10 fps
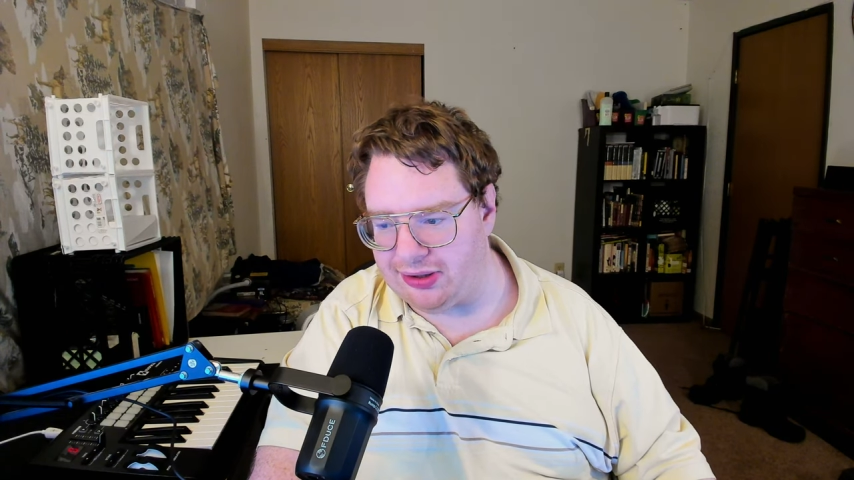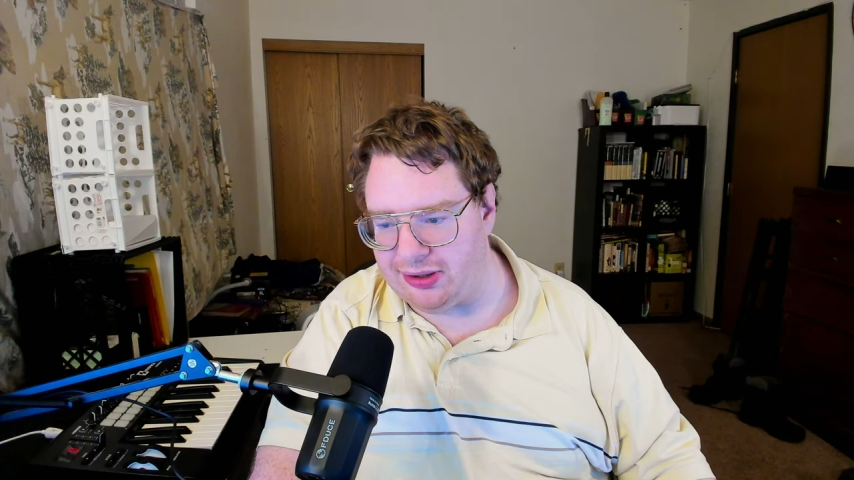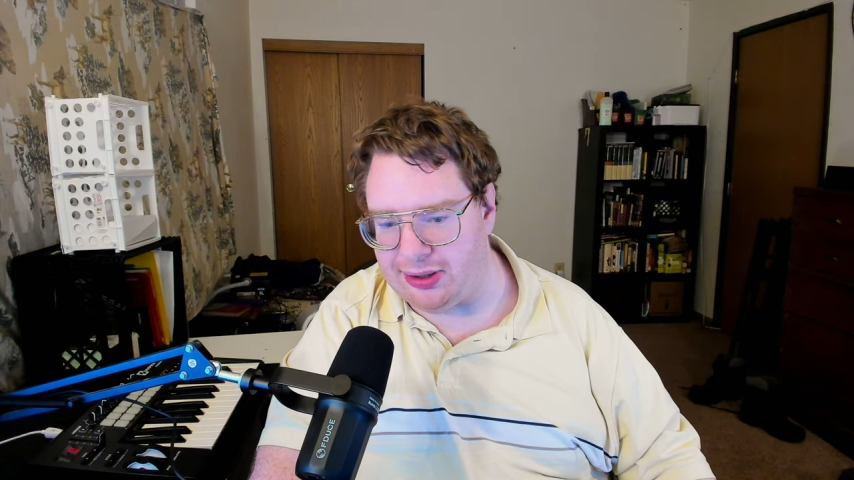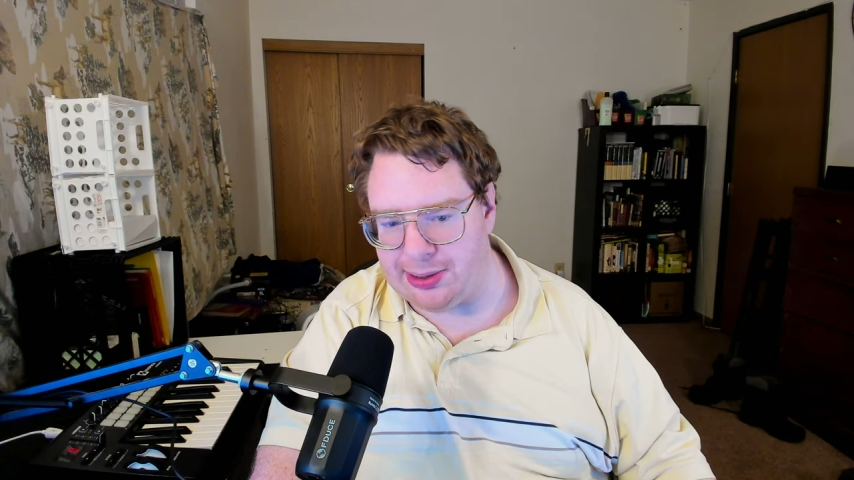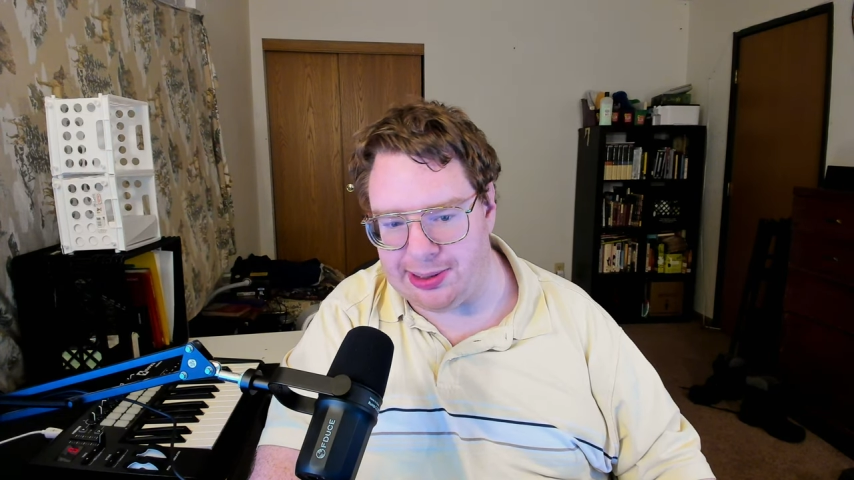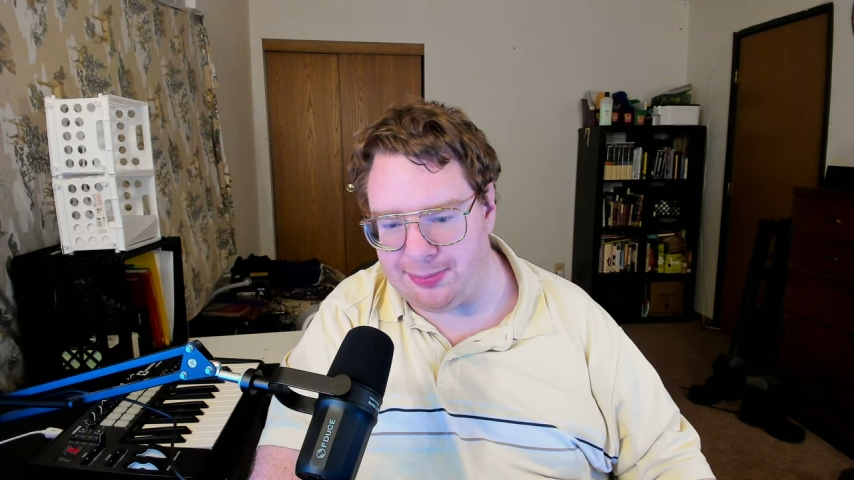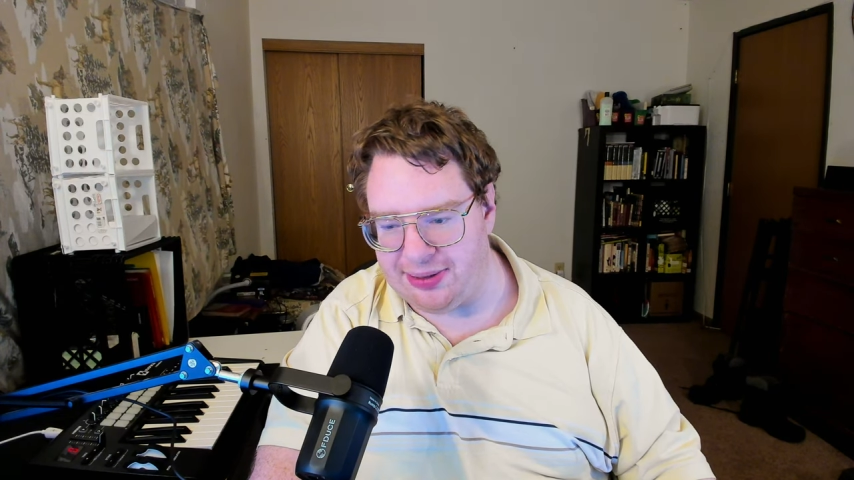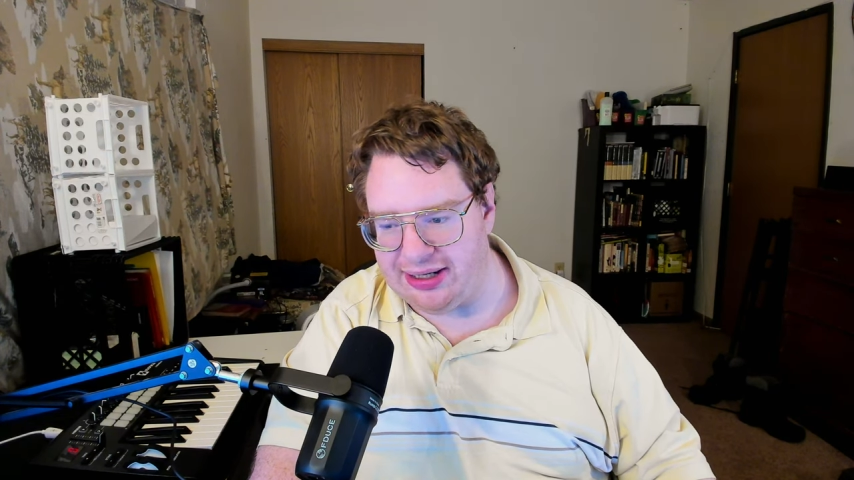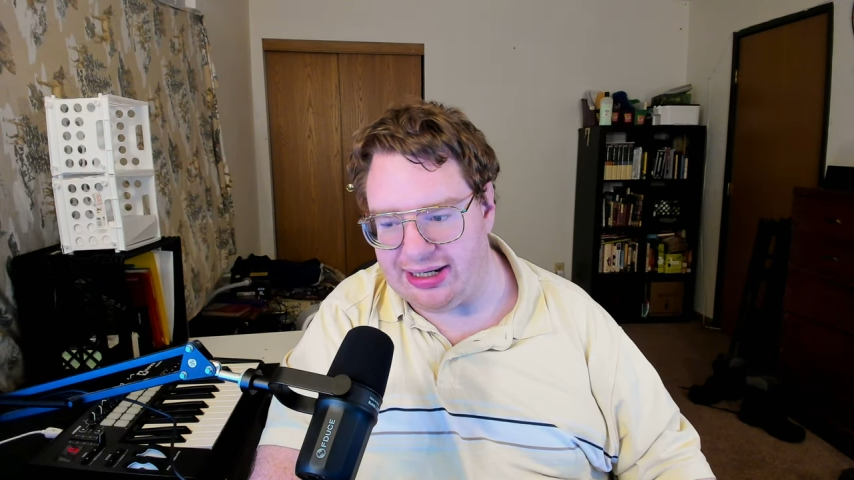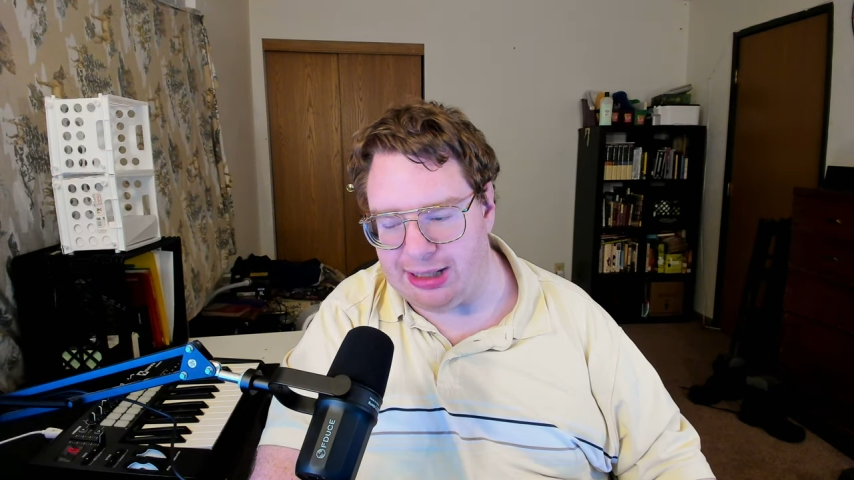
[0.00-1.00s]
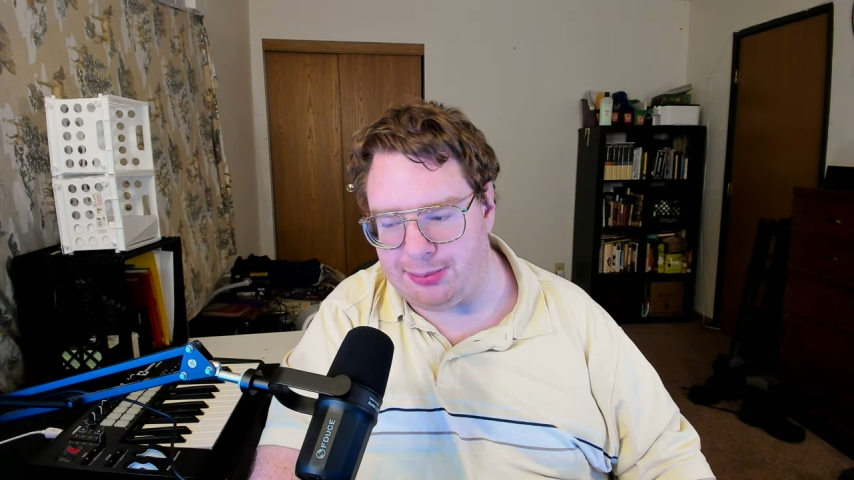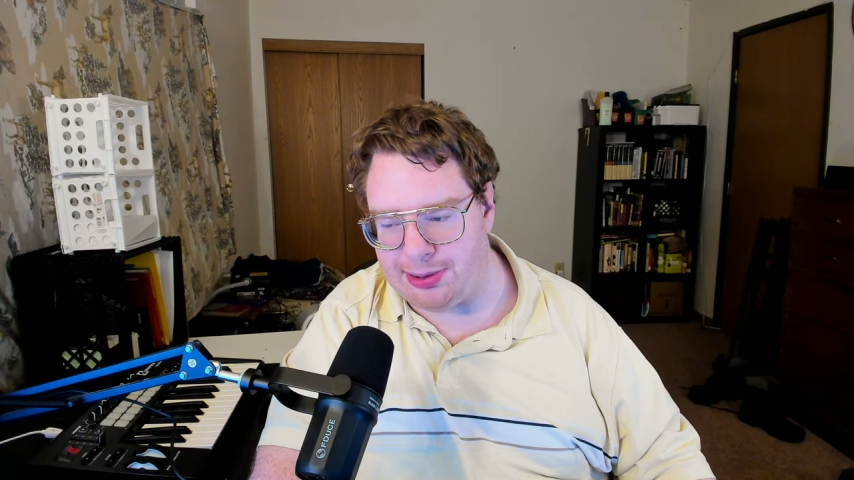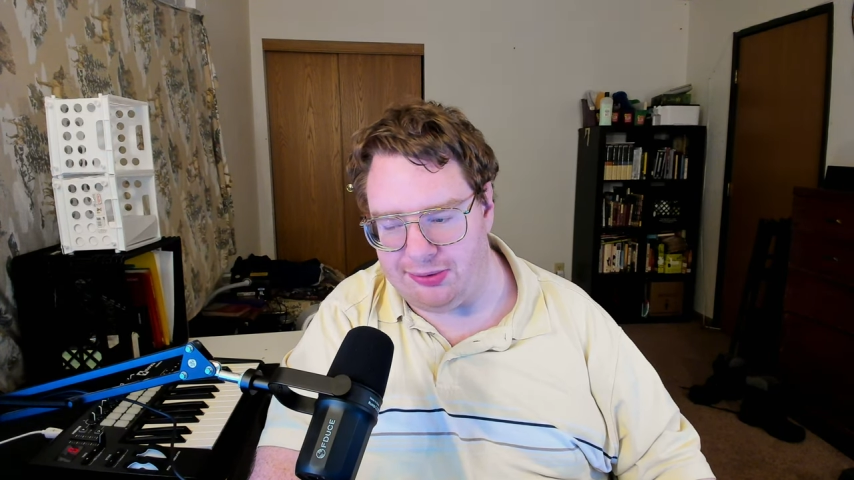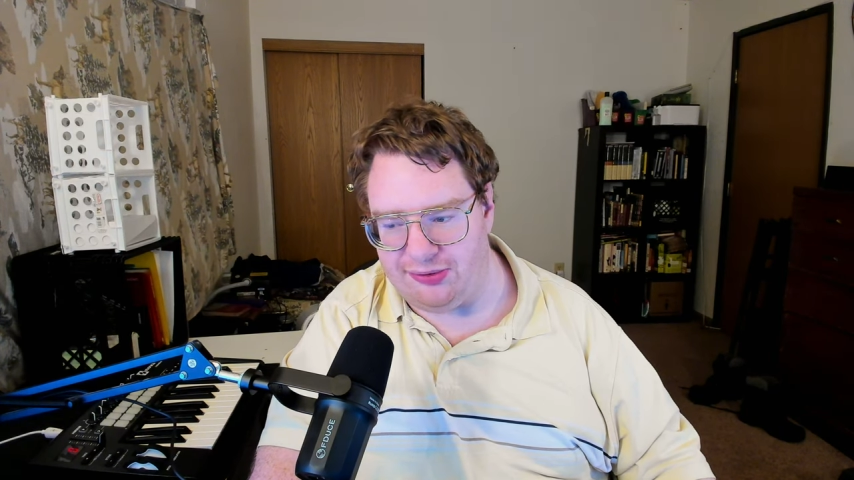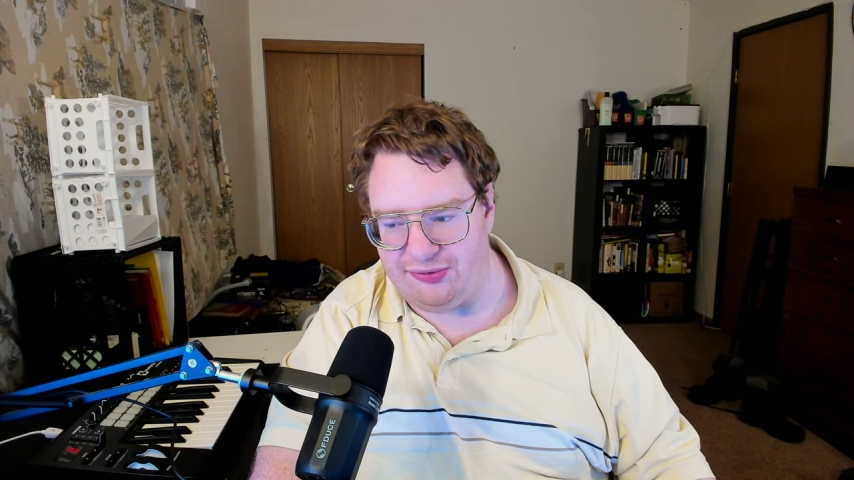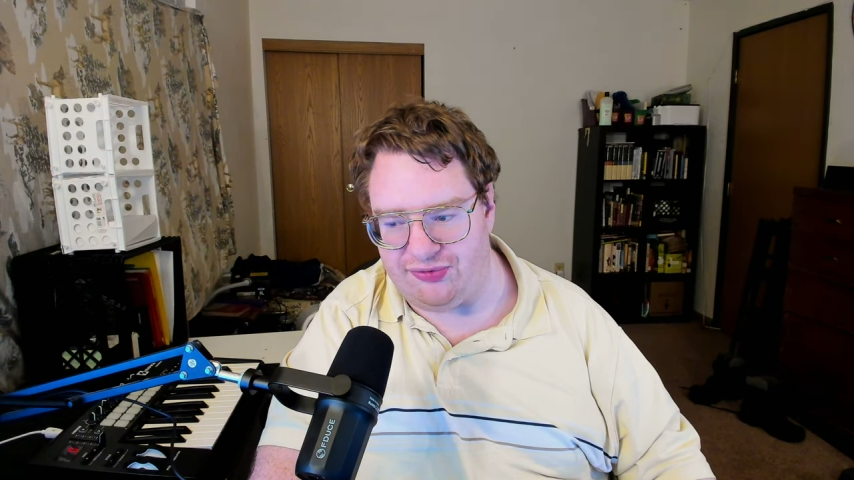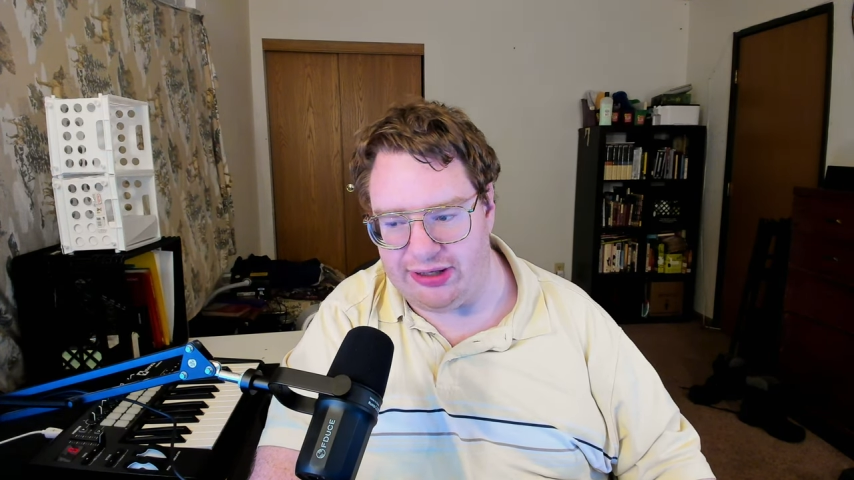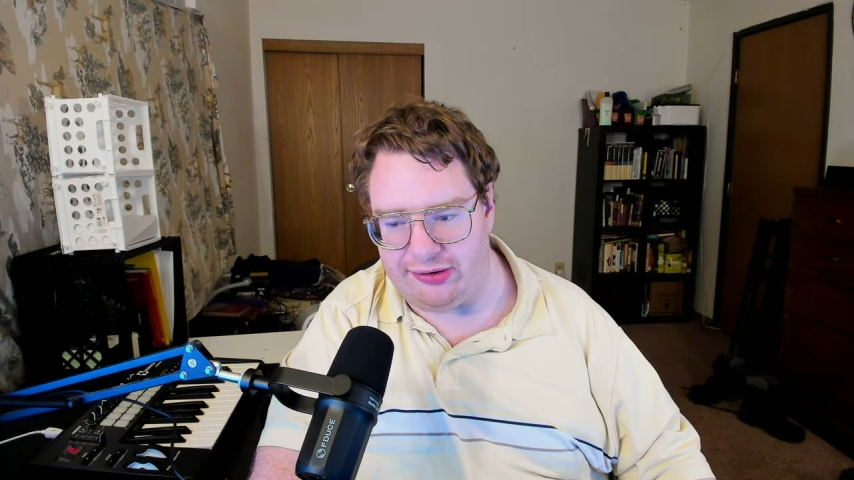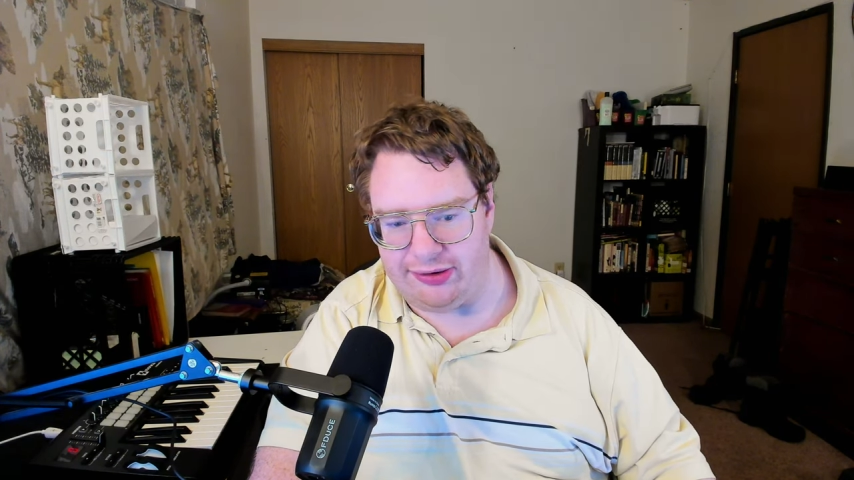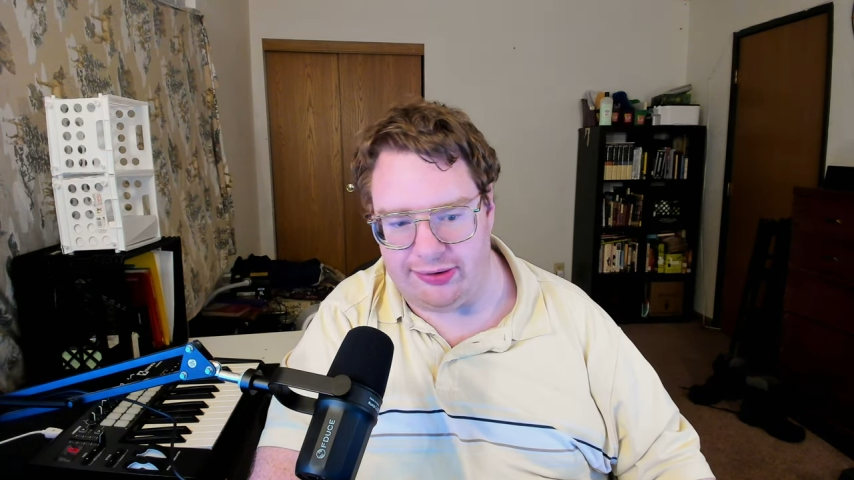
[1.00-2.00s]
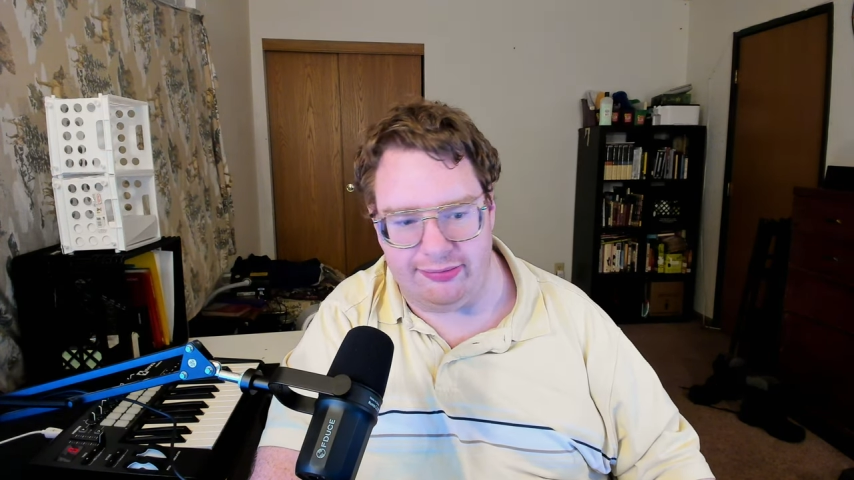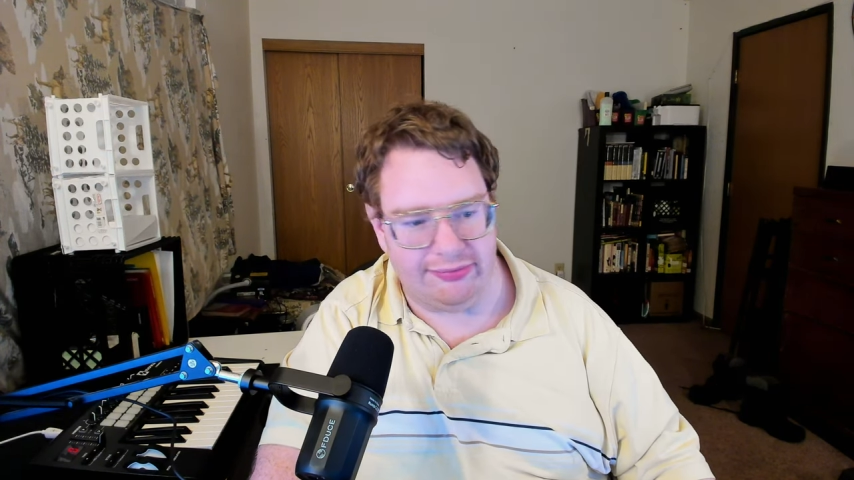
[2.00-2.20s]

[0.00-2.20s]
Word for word: cause has been an absolute failure,